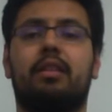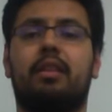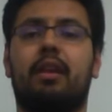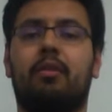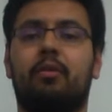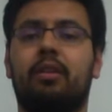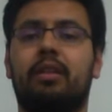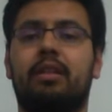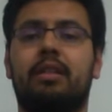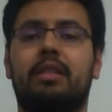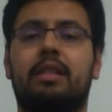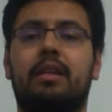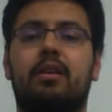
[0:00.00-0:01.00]
That really
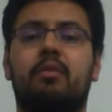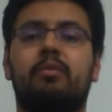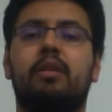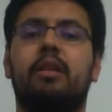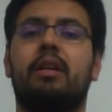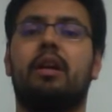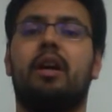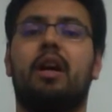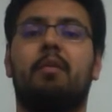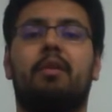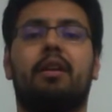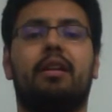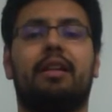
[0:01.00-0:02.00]
does help.
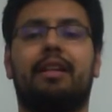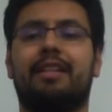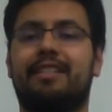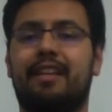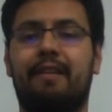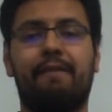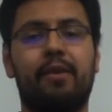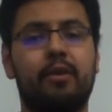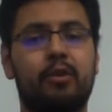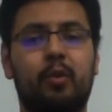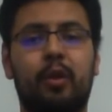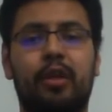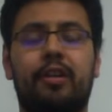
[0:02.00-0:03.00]
Like I said, it
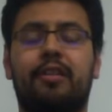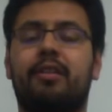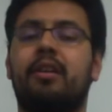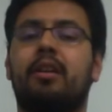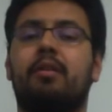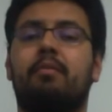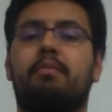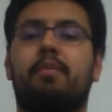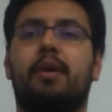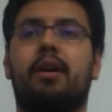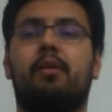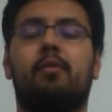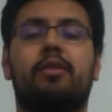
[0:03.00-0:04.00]
feels weird,
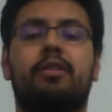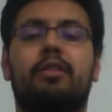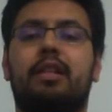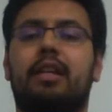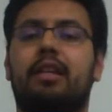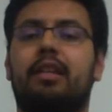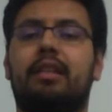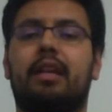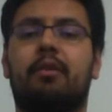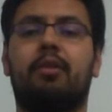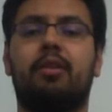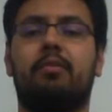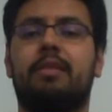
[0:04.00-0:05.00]
but once you kind of get that
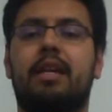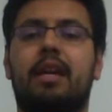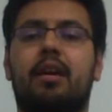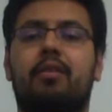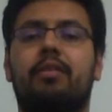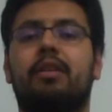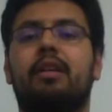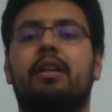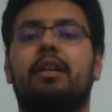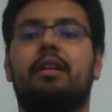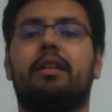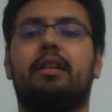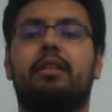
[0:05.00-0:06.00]
rhythm down,
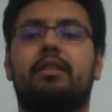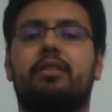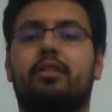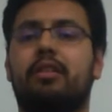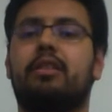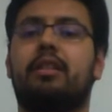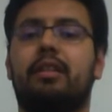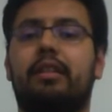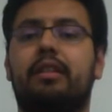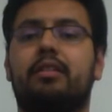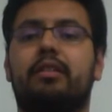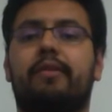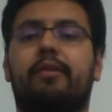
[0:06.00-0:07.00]
it starts getting
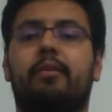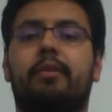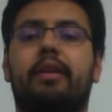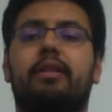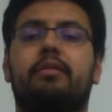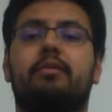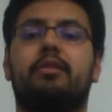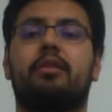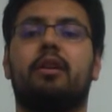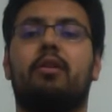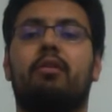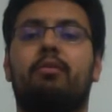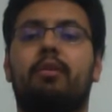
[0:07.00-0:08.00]
easier from then.
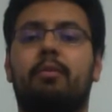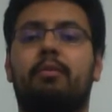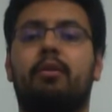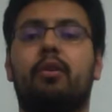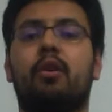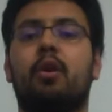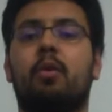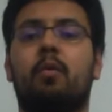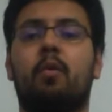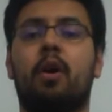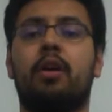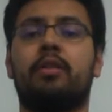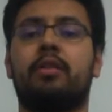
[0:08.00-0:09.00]
So remember,
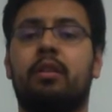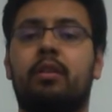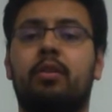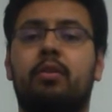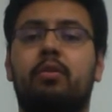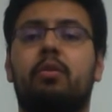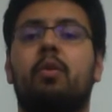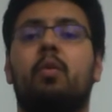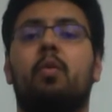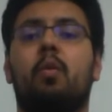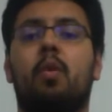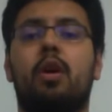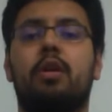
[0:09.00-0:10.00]
1, 2,
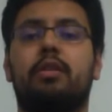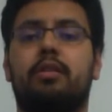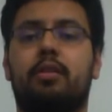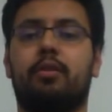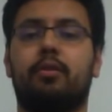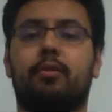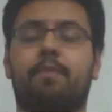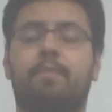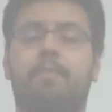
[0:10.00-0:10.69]
1, 2.